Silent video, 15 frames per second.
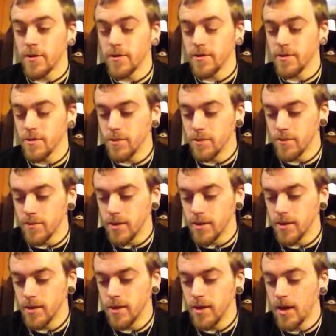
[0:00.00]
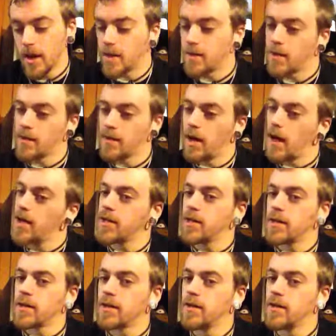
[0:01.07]
of this movie and the
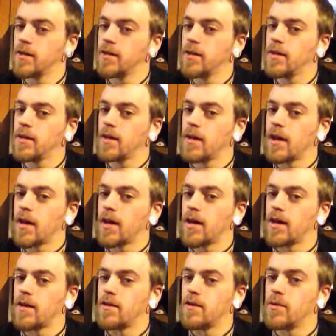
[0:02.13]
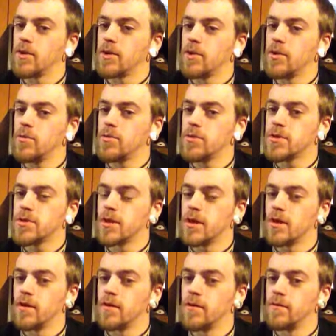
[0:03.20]
lighting and the use
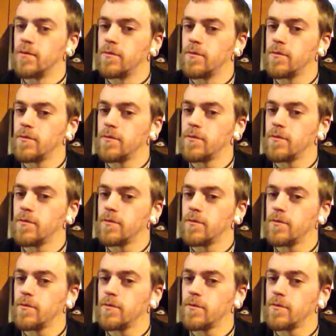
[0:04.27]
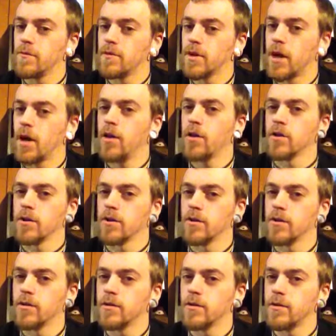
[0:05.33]
of color,
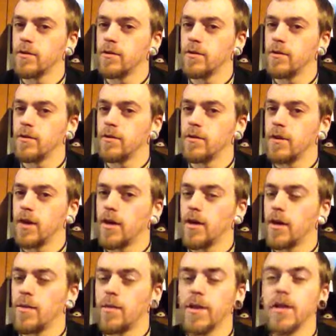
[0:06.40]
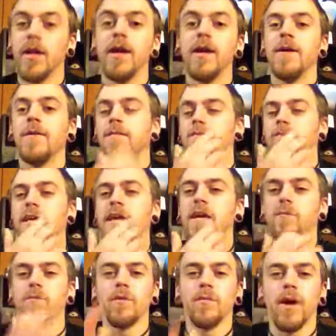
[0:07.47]
I mean,
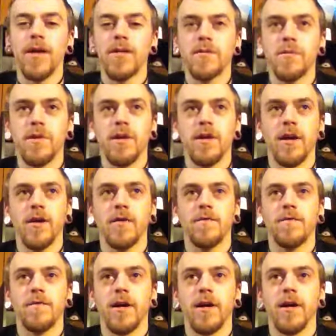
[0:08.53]
it reminds me of